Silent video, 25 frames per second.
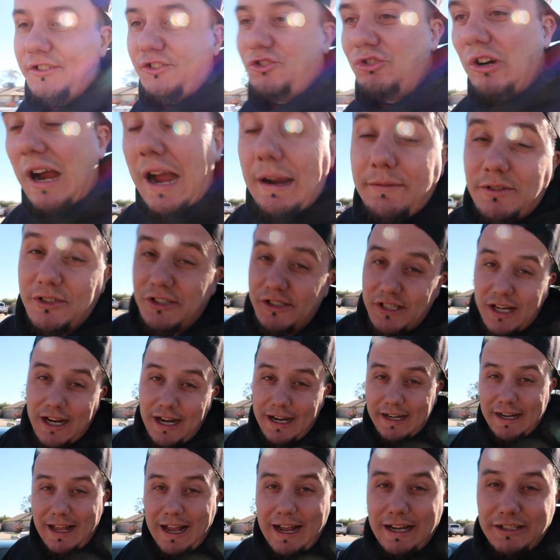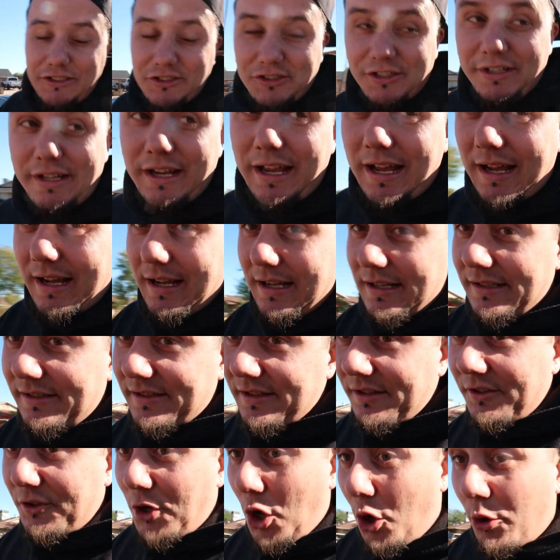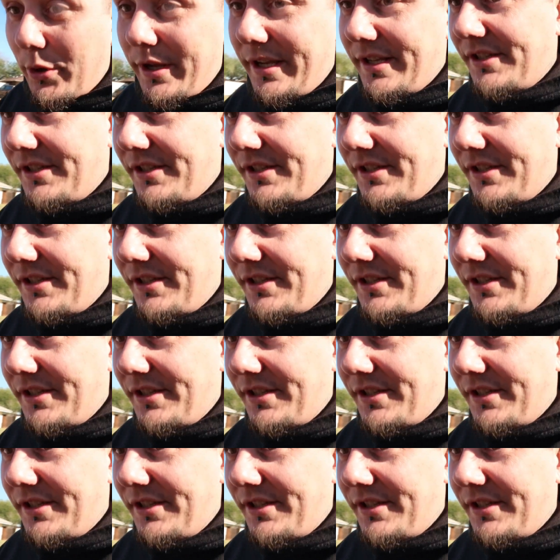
the driver's side actually has no